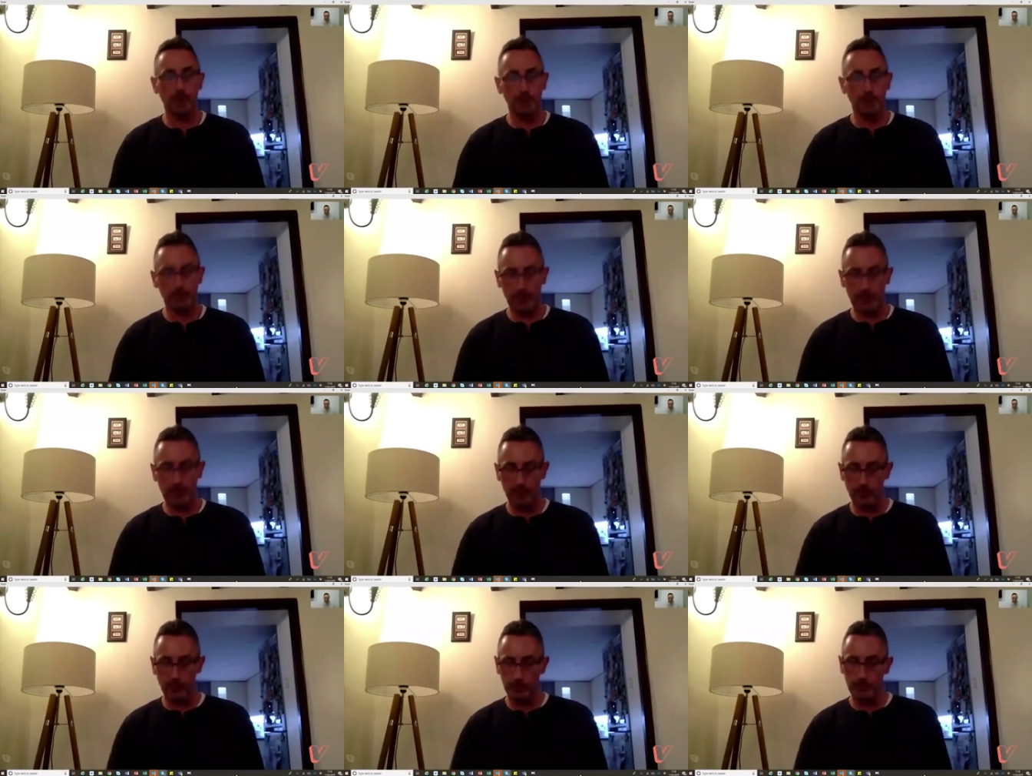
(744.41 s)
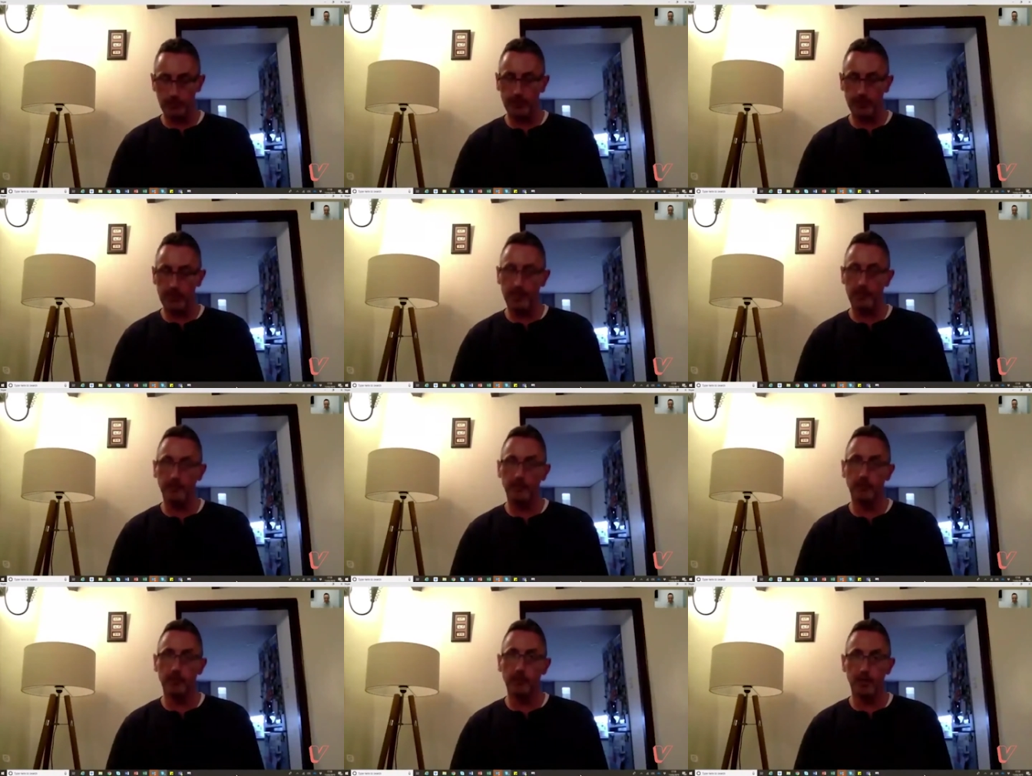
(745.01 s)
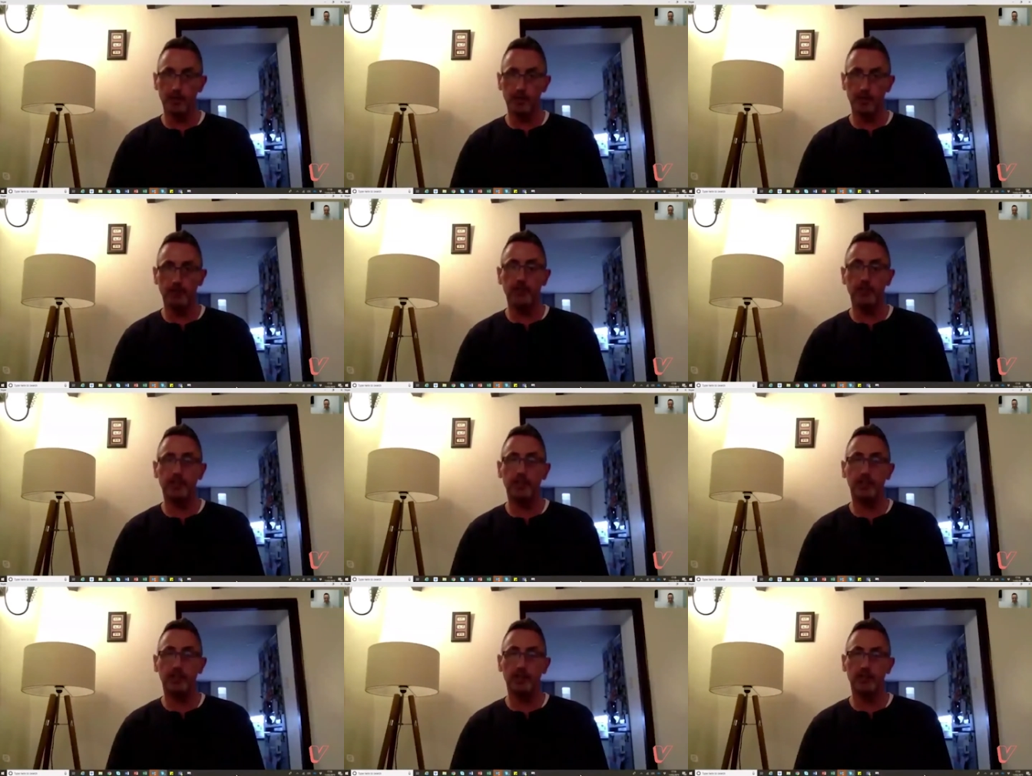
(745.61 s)
being able to understand and, and
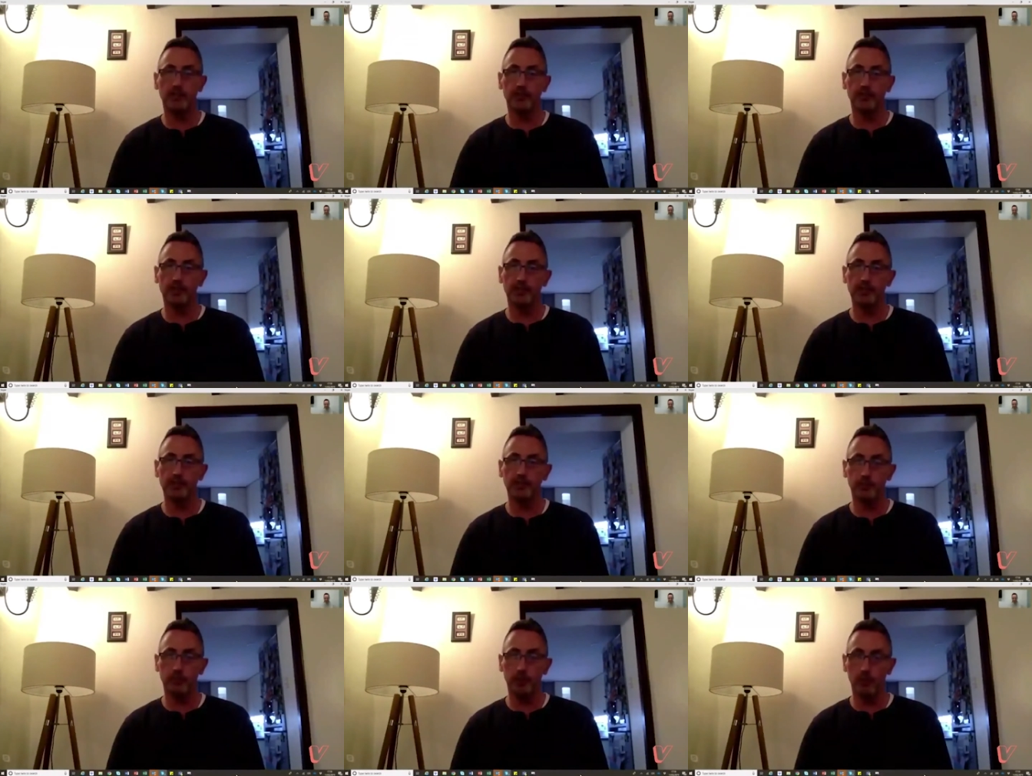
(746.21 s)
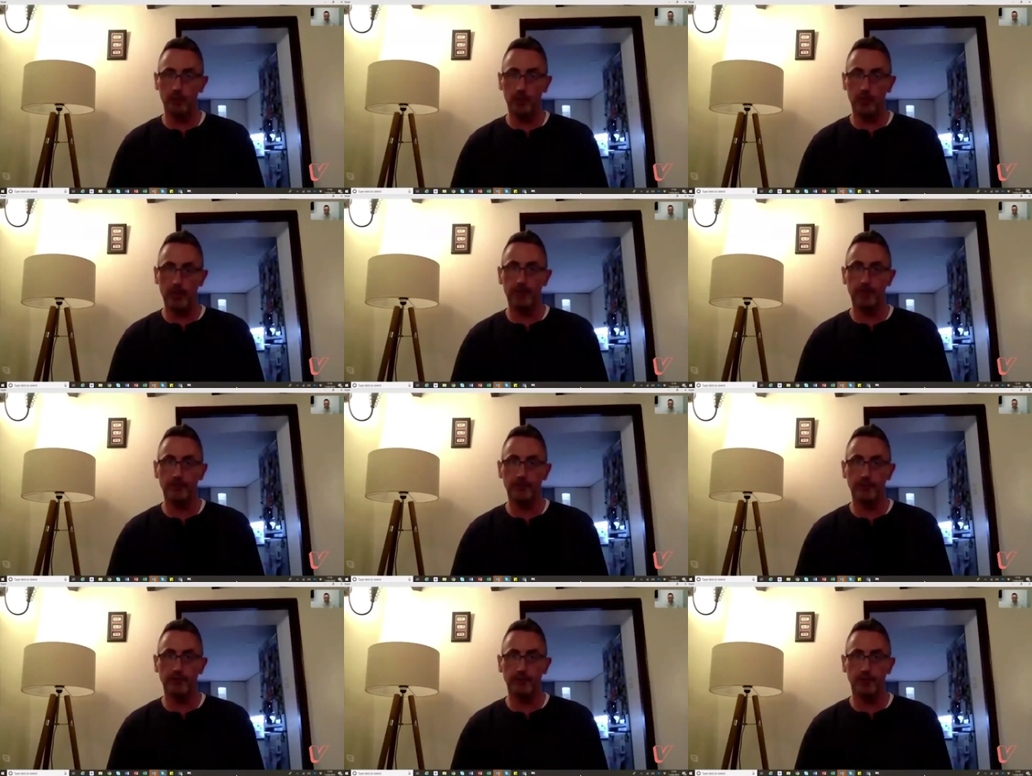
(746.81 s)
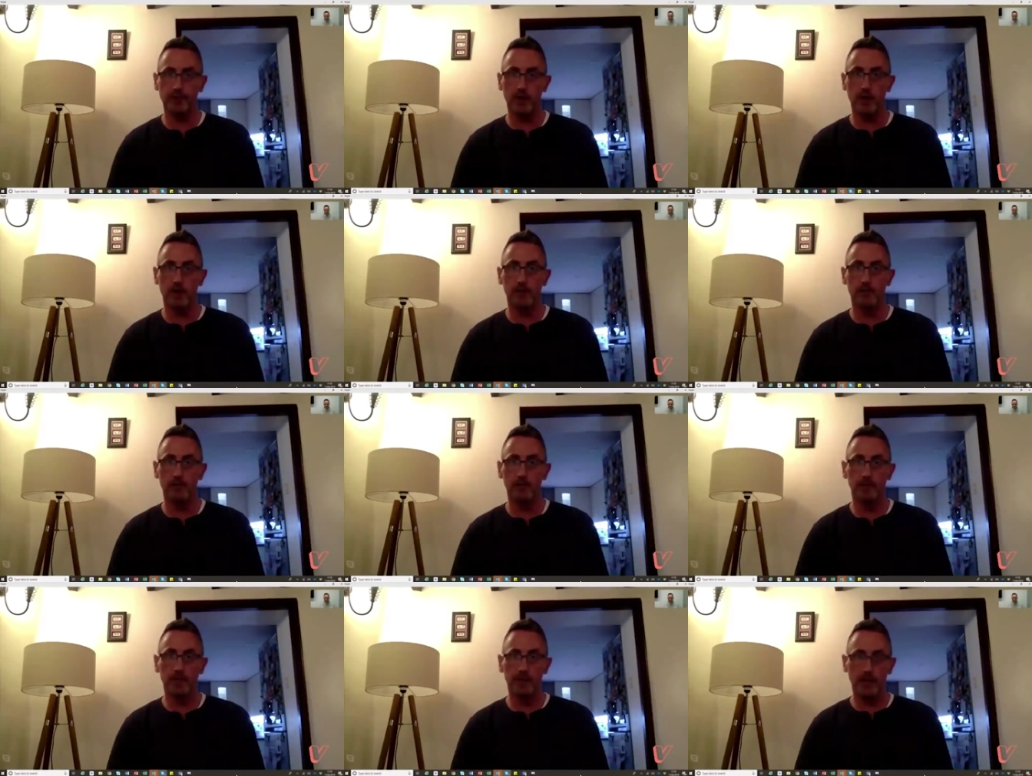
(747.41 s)
articulate very easily what the benefits are,
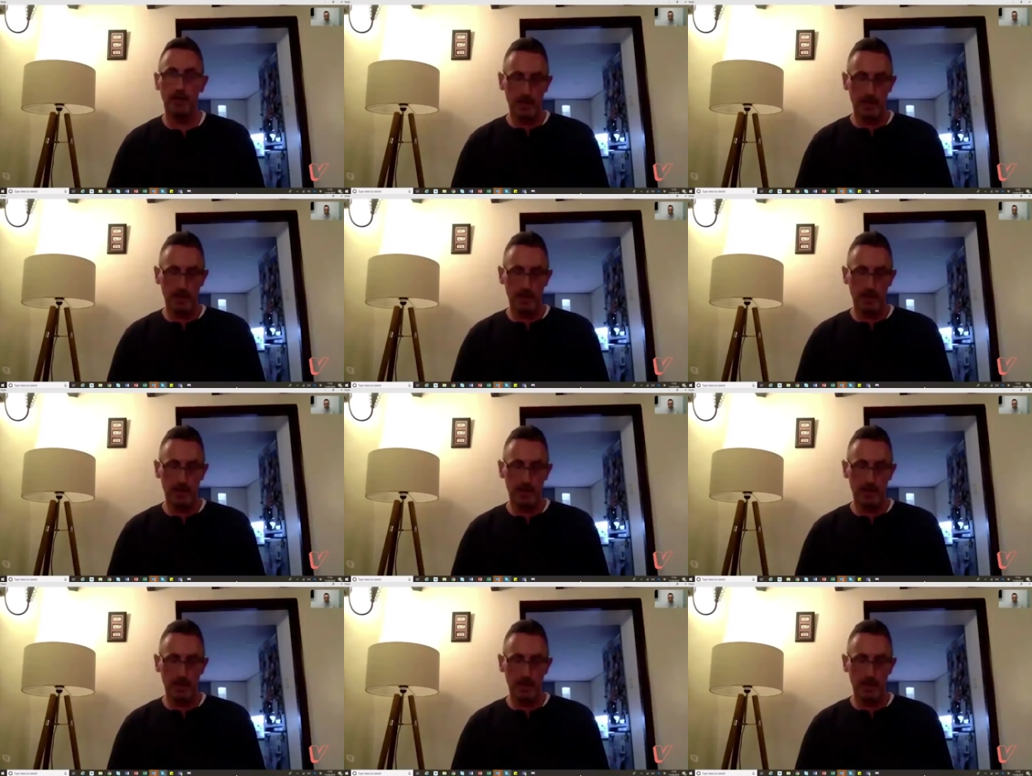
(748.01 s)
yeah,